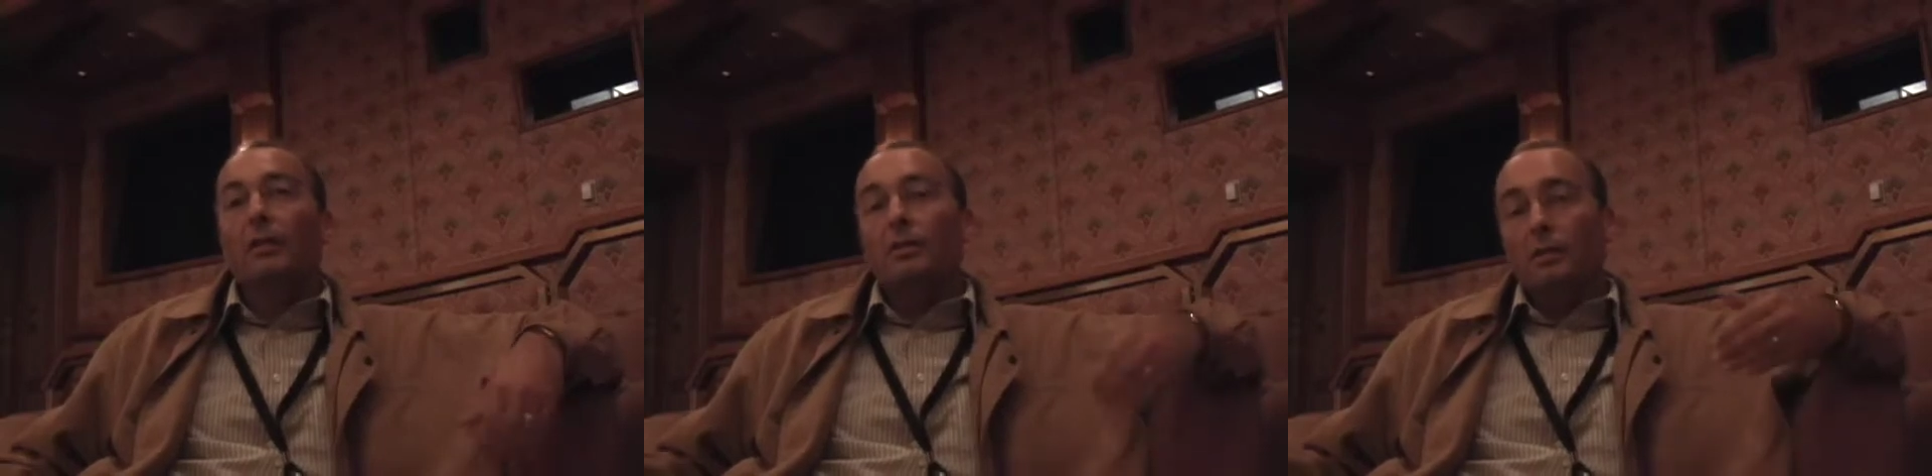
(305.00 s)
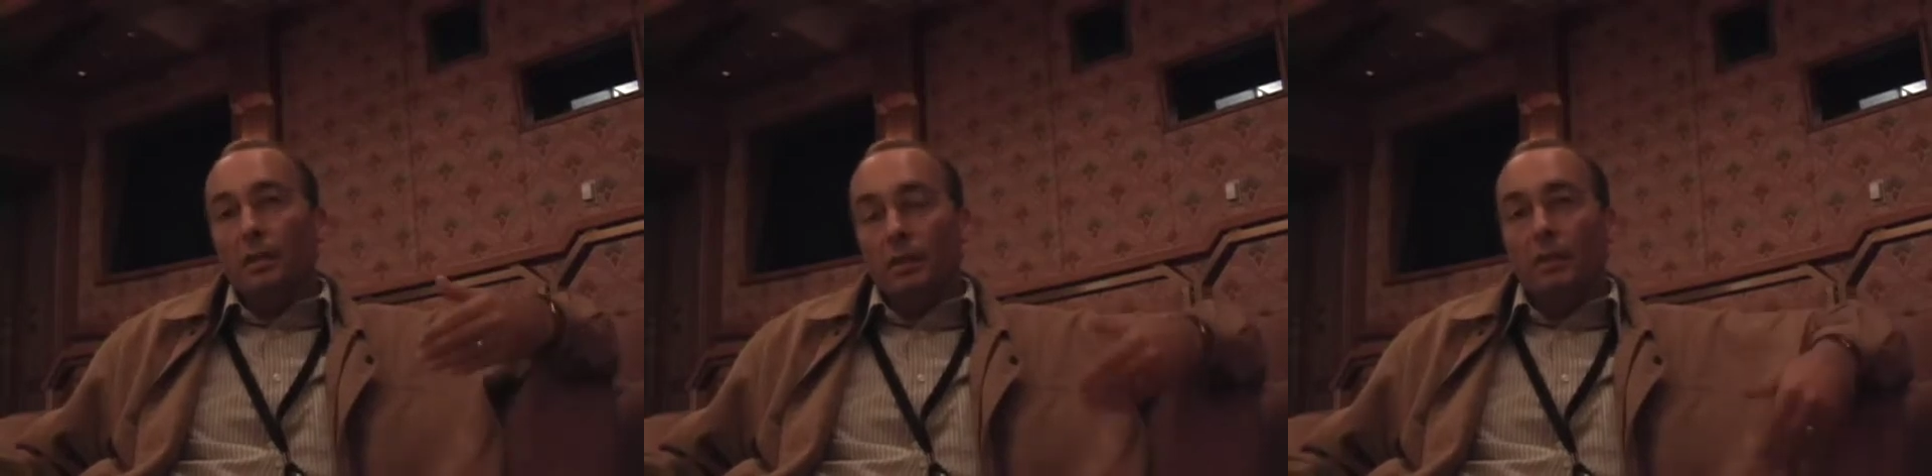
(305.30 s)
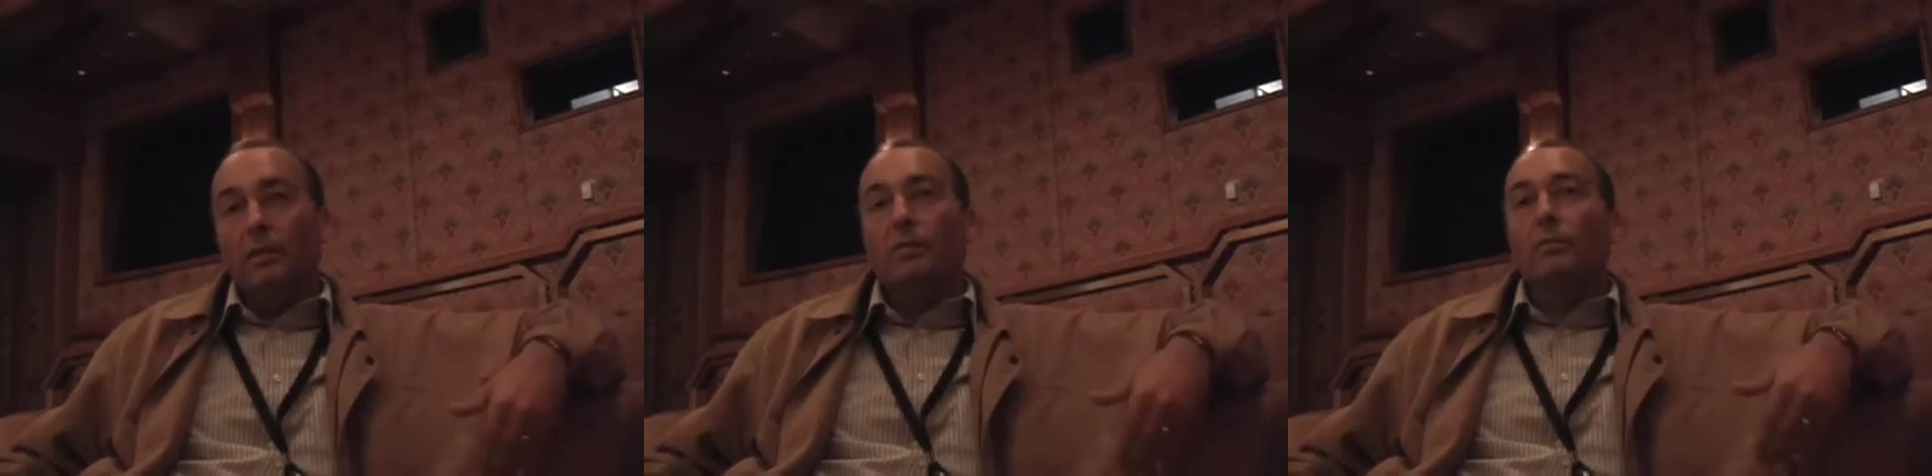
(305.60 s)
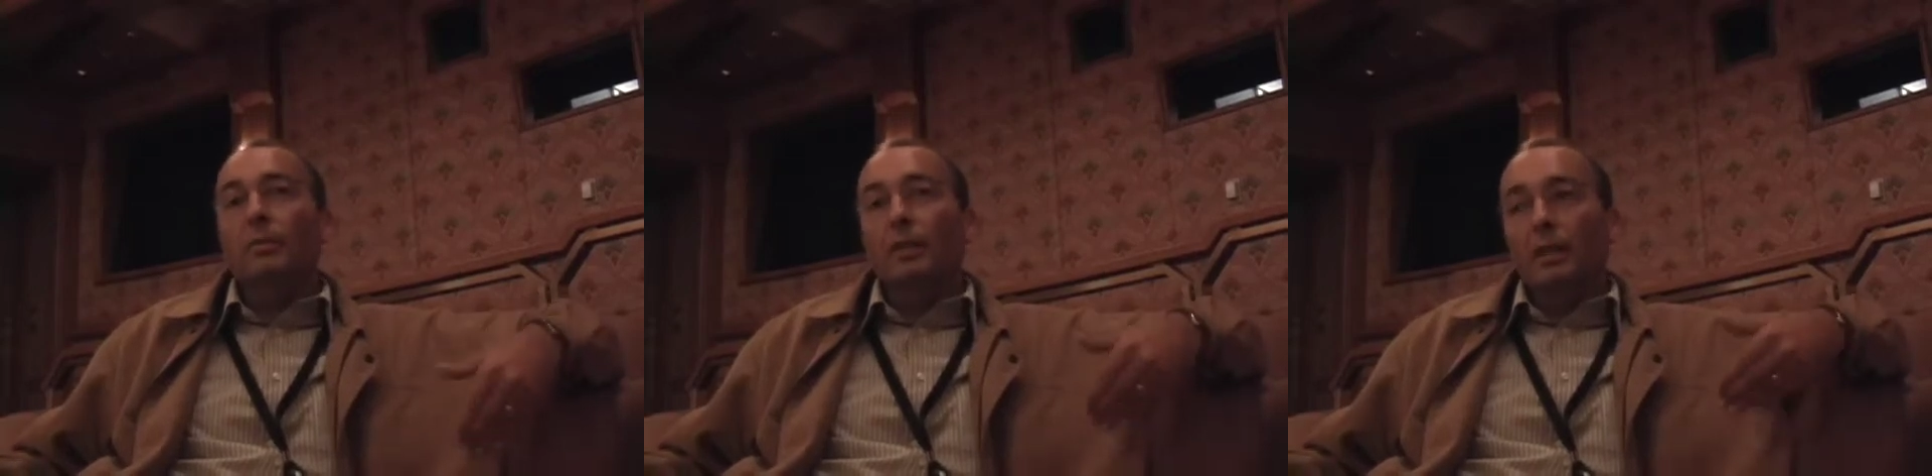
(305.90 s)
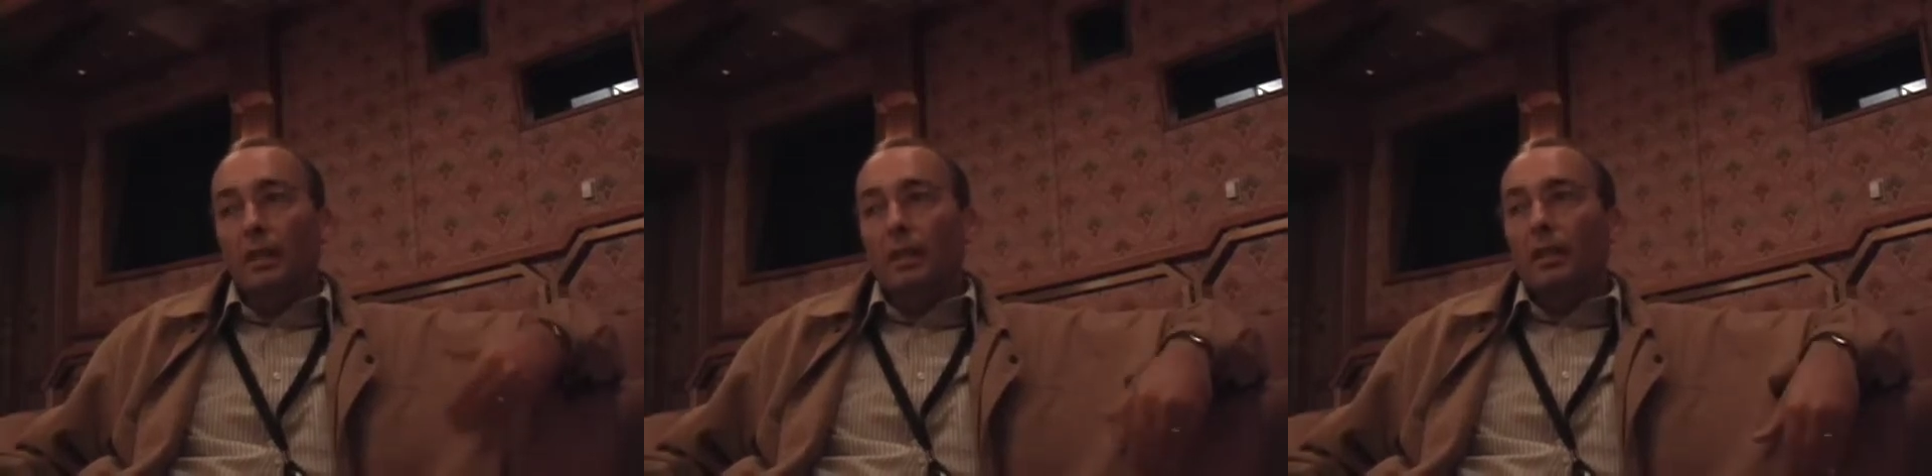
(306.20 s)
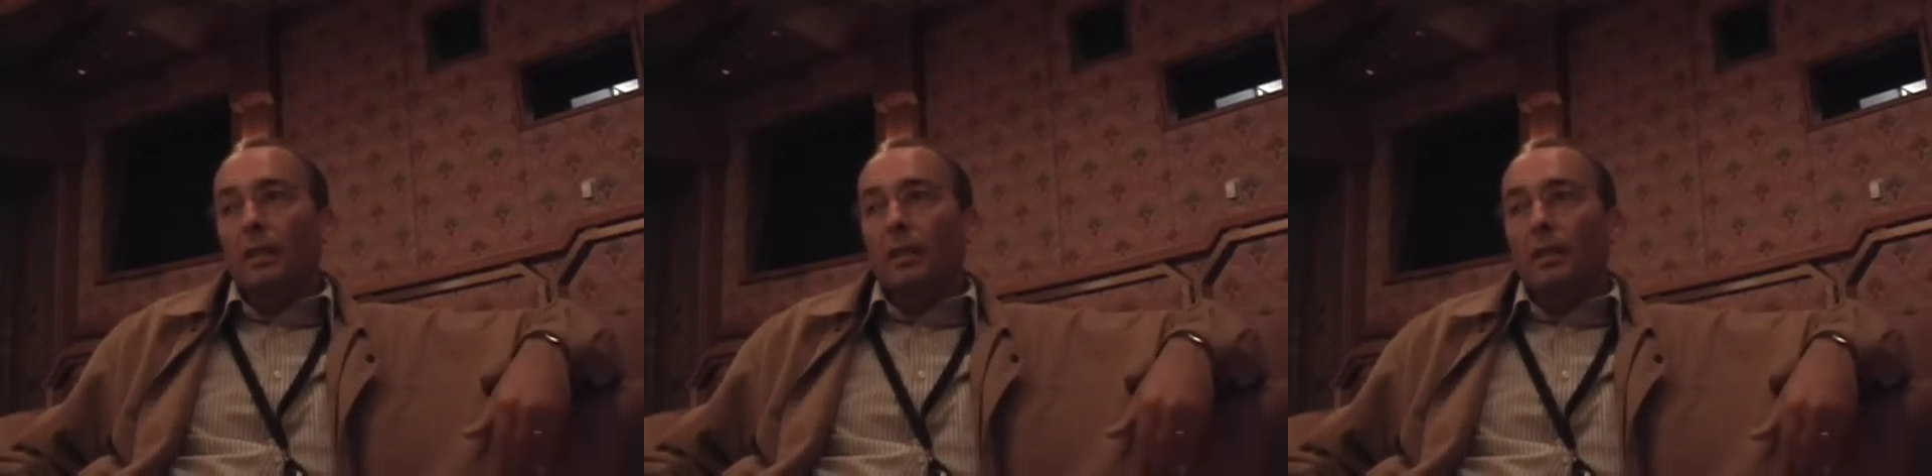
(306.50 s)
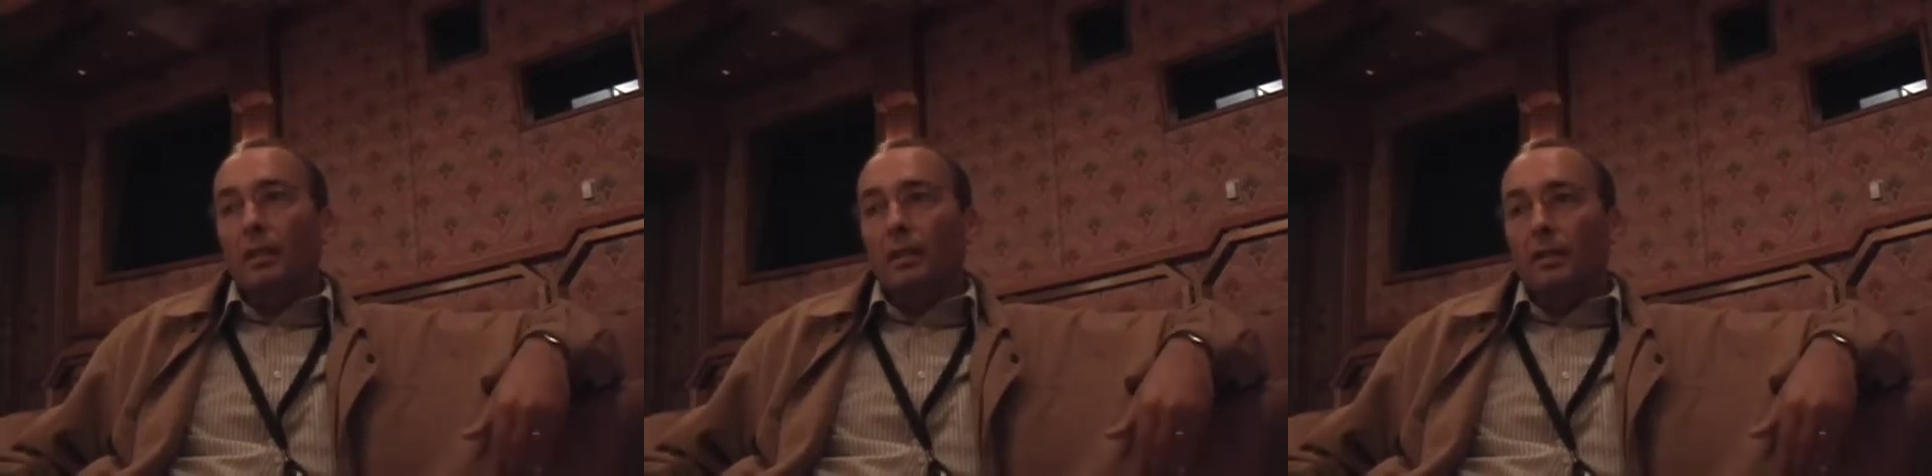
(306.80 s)
So they need to be
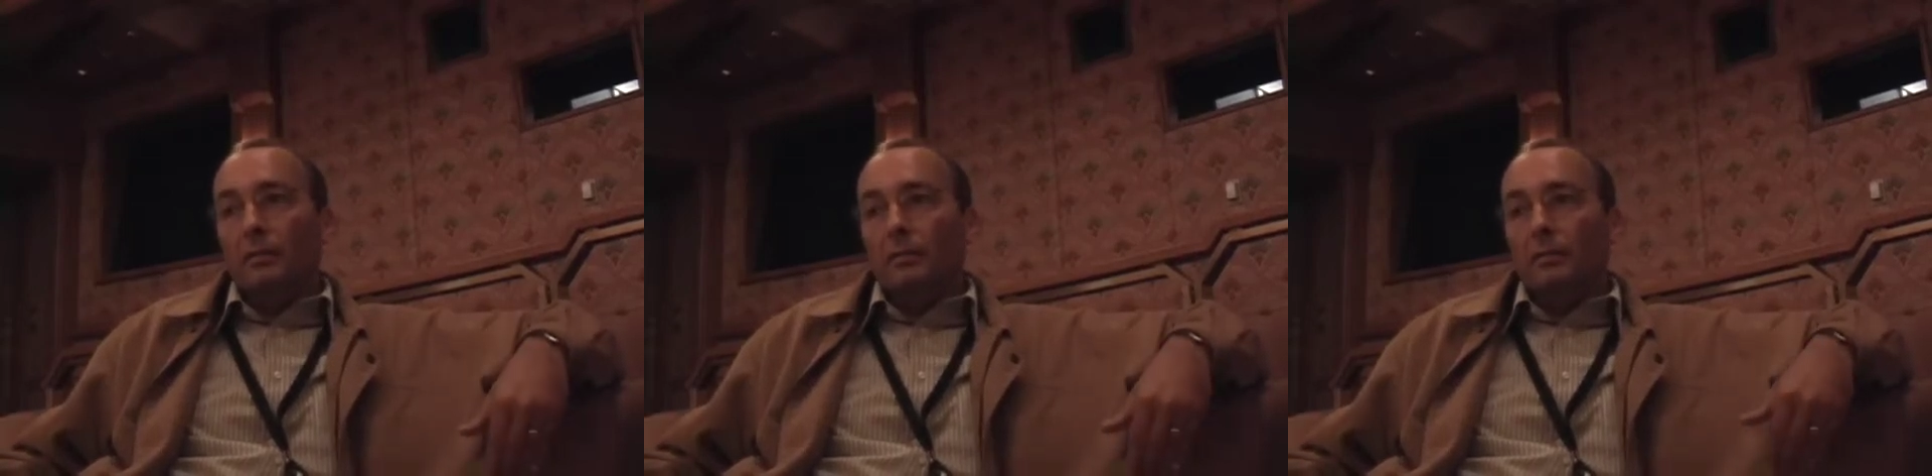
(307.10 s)
uh,